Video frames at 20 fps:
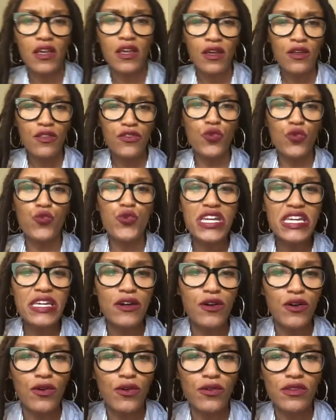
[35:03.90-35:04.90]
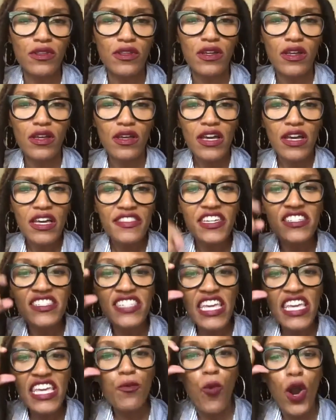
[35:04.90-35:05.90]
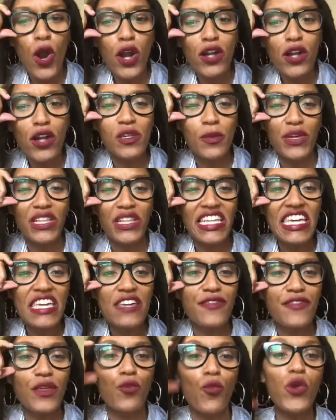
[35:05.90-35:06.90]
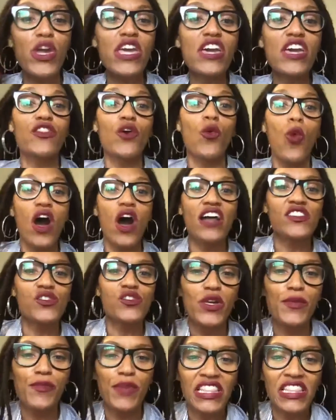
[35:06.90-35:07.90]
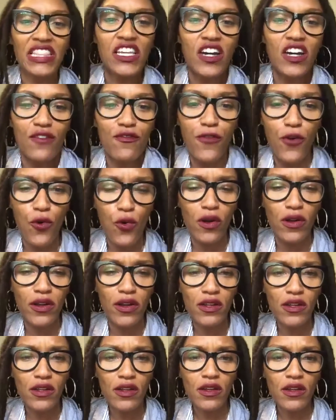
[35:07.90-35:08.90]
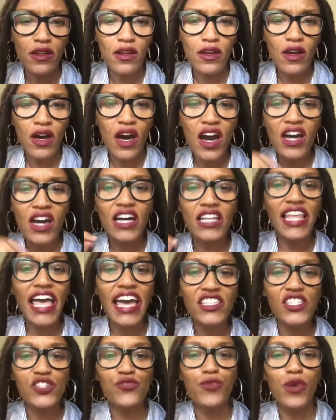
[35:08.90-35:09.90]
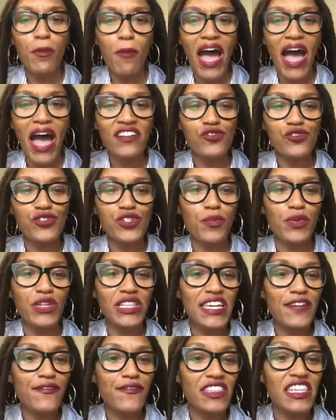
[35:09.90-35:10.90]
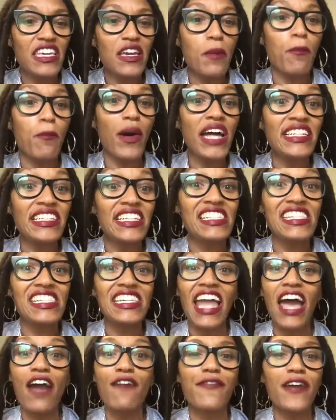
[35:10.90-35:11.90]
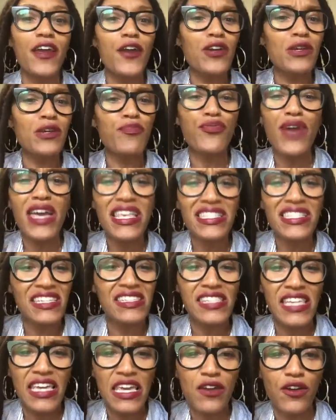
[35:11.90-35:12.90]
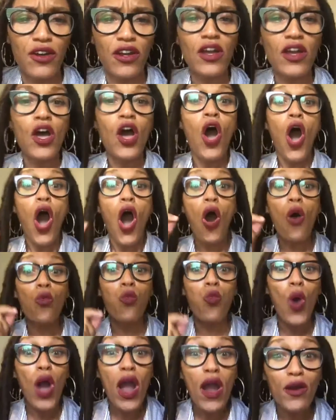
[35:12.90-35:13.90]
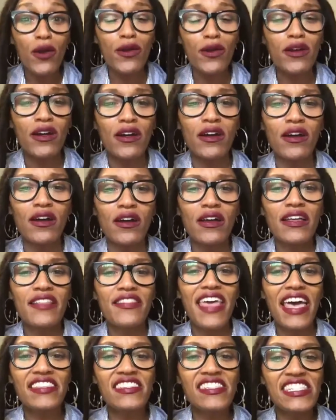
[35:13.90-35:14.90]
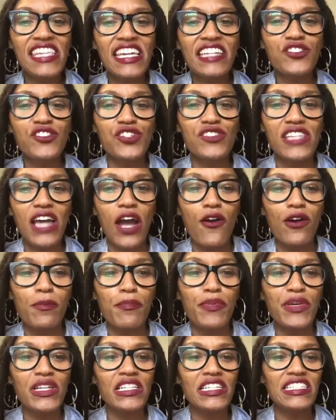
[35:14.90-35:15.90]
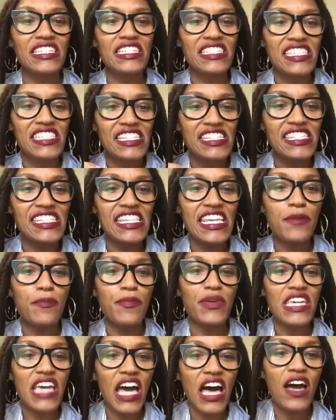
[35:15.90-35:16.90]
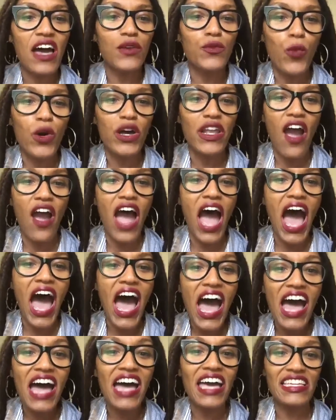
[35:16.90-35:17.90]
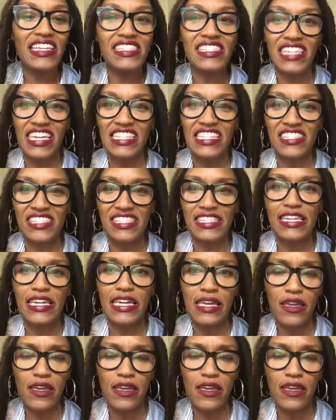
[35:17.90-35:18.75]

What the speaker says: the real, the deep work to believe that we are the ones we've been looking for. A collective reminder to believe in the abundance in our very presence here. A work that centers our ability to see beyond what our eyes can see.